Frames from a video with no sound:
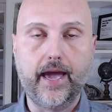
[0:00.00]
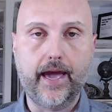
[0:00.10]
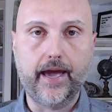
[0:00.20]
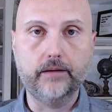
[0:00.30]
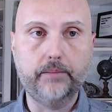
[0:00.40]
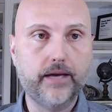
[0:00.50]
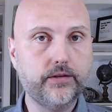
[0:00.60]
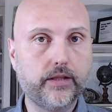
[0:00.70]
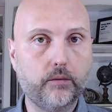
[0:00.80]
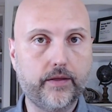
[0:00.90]
And
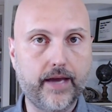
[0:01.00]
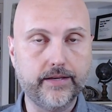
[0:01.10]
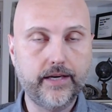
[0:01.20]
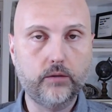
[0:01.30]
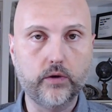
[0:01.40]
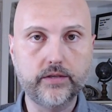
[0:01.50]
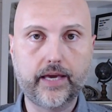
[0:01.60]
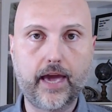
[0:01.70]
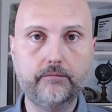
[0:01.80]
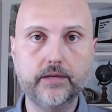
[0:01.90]
basically, what that did was
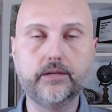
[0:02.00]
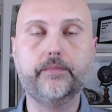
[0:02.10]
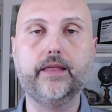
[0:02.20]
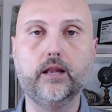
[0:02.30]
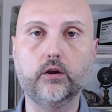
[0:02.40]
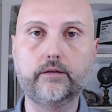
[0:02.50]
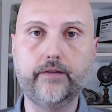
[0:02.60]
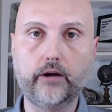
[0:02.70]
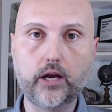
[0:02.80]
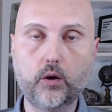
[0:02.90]
it gave me something that looked
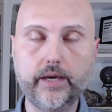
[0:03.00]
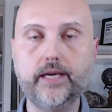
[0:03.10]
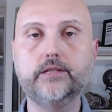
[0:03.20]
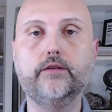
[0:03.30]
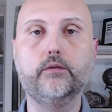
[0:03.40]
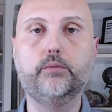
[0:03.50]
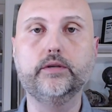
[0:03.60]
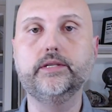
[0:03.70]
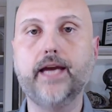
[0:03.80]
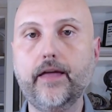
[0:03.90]
very cohesive and
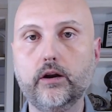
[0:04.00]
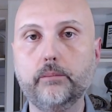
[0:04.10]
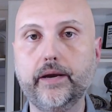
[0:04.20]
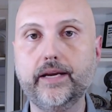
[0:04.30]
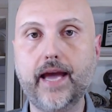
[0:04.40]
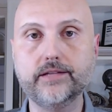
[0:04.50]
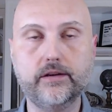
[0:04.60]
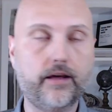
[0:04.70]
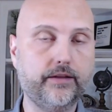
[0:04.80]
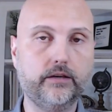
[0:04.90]
put together, but it
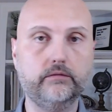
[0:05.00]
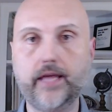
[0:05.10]
has nothing.